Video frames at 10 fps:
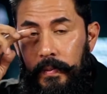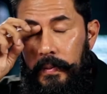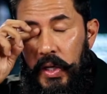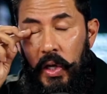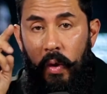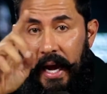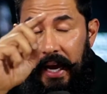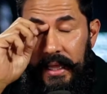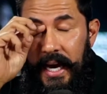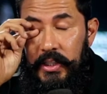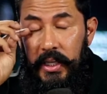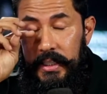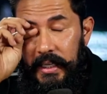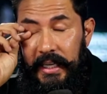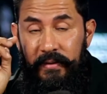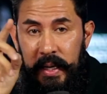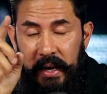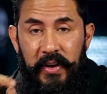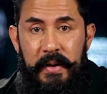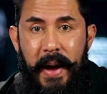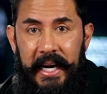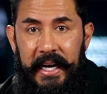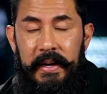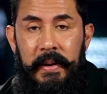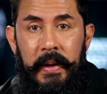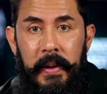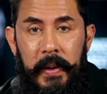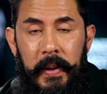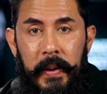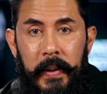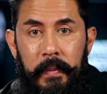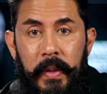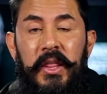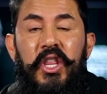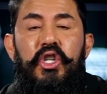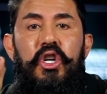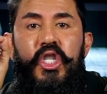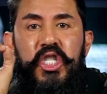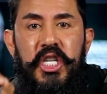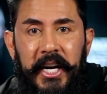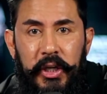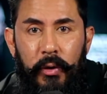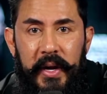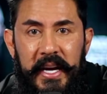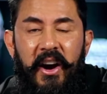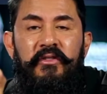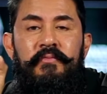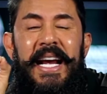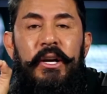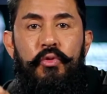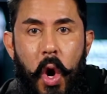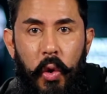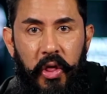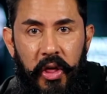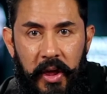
You know what I allow to, to give me a feedback? The trajectory of my growth.